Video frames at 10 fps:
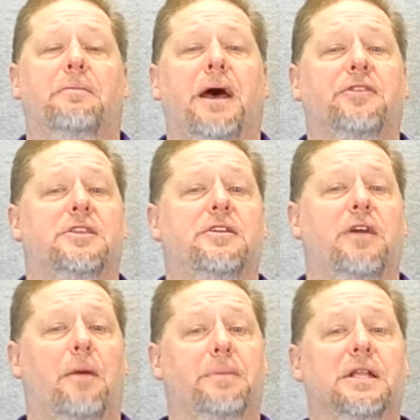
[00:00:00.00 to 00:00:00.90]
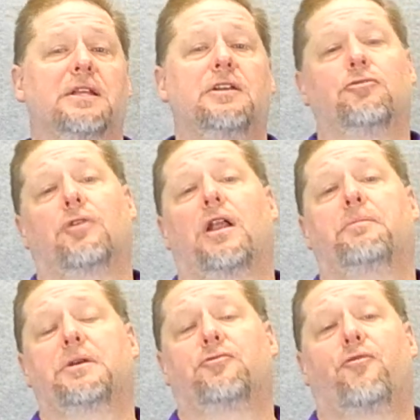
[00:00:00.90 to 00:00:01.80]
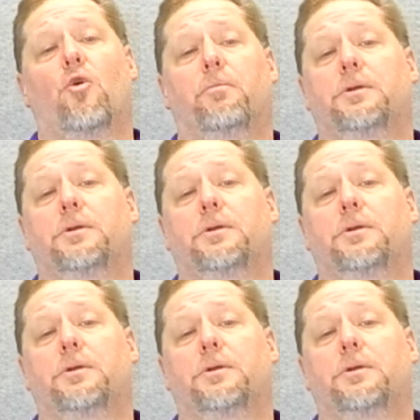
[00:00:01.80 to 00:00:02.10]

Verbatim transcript: about the ability to run it before,